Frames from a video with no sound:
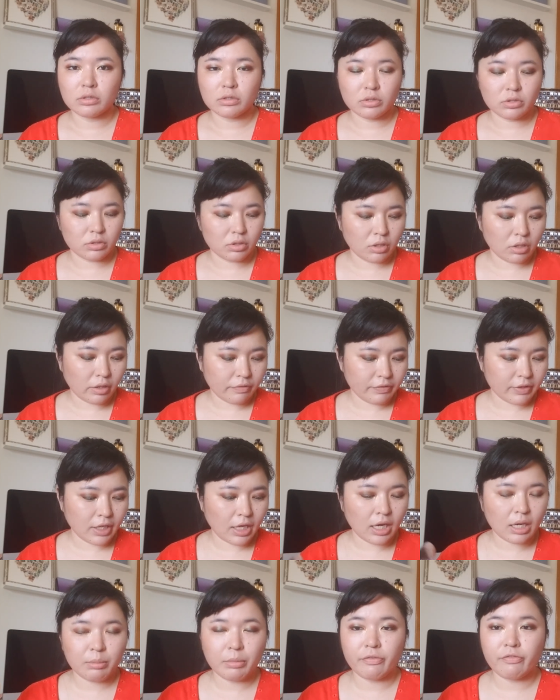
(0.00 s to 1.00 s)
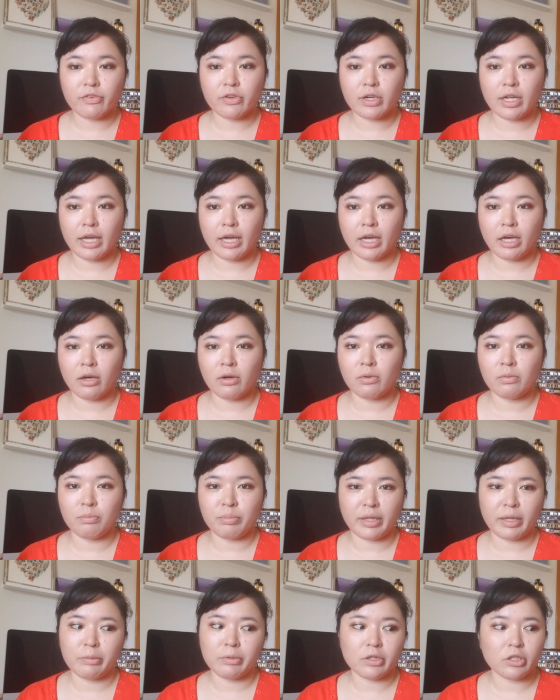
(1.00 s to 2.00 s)
turn off the camera for now,
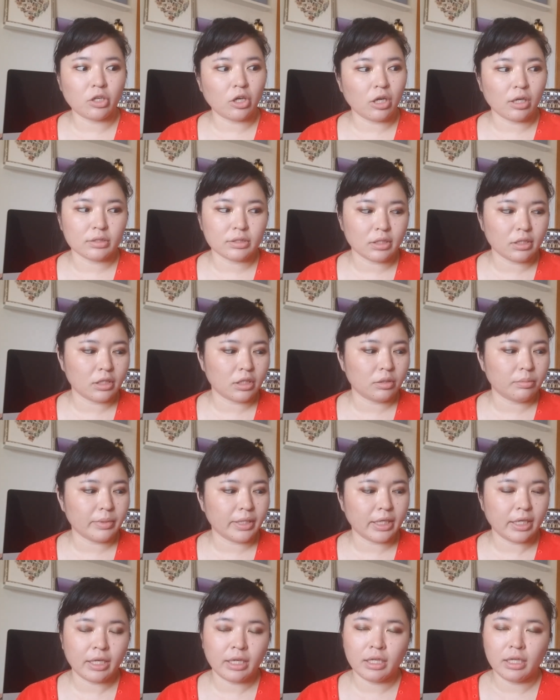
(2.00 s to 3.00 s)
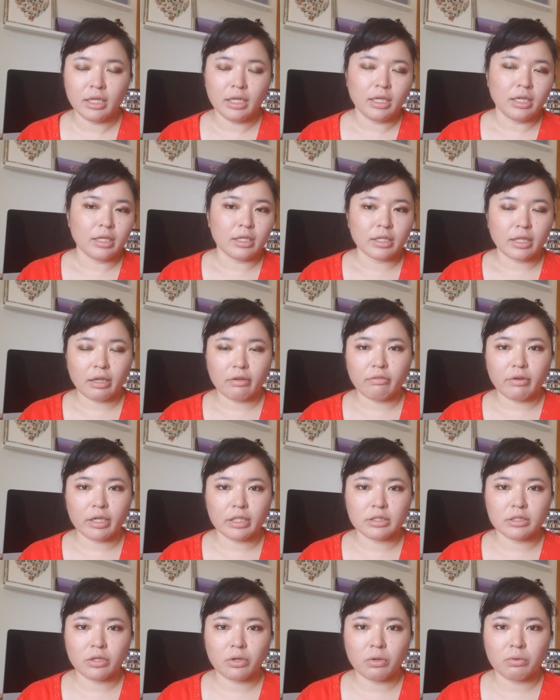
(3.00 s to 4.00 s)
play with the dogs a little bit, get ready
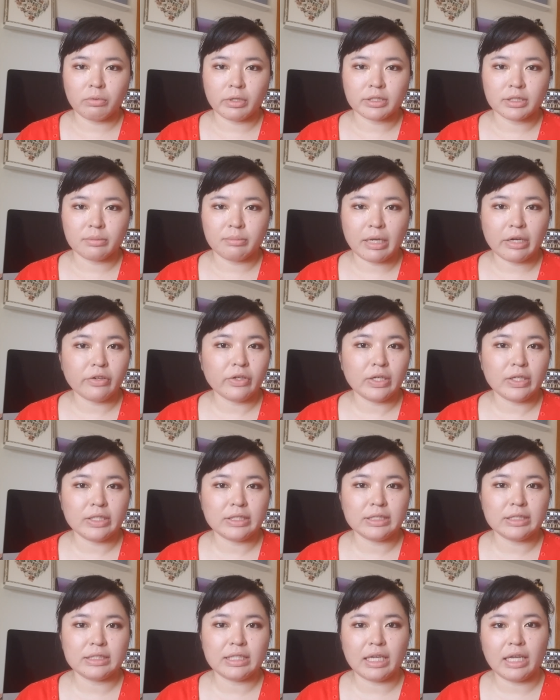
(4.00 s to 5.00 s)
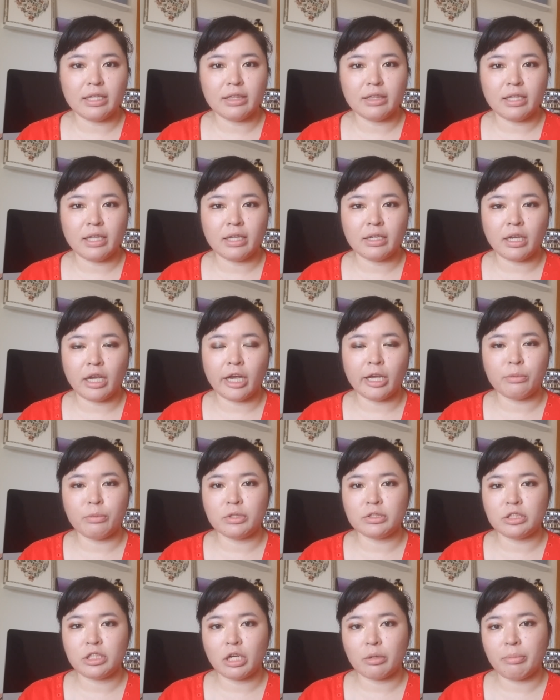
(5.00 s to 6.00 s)
to go run some errands, and then I will
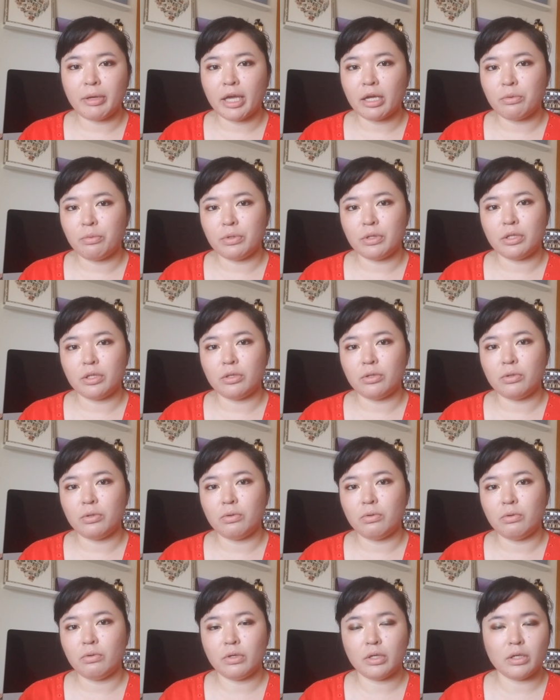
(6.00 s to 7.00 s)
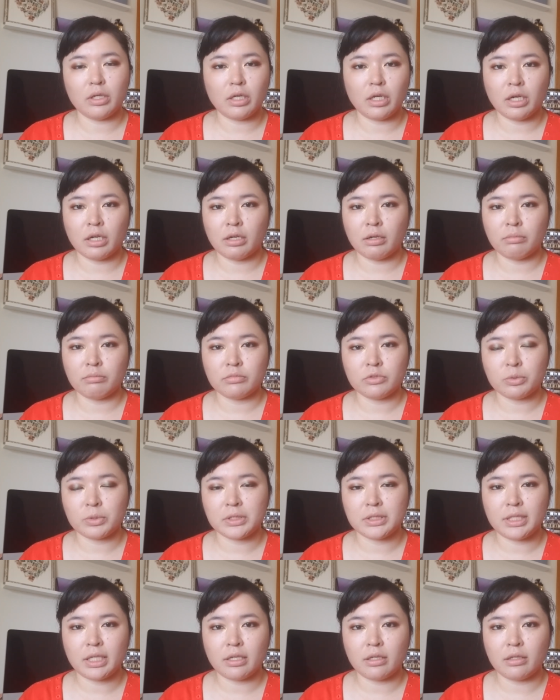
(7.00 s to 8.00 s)
check back with you um, towards
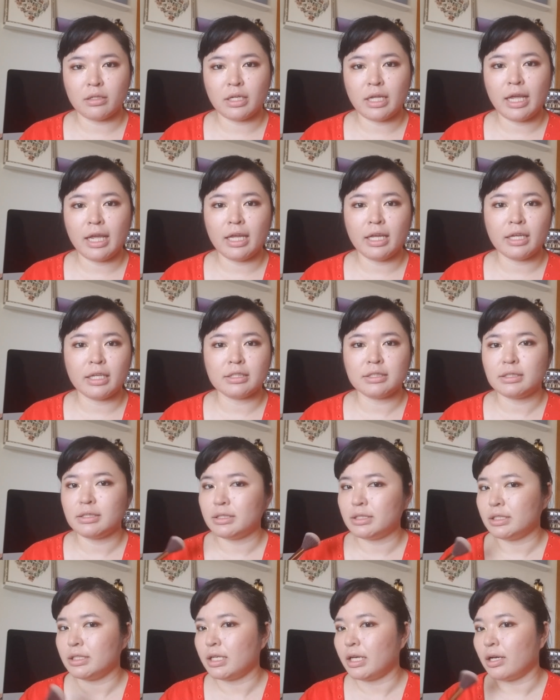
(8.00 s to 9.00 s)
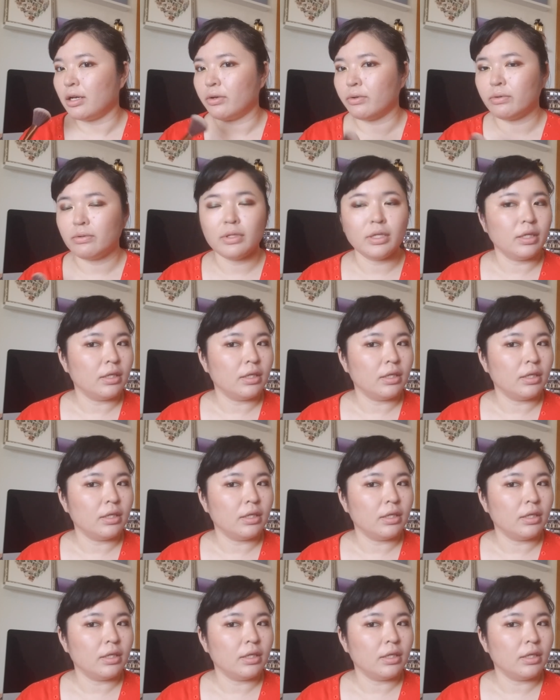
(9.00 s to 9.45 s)
the end of the day and see how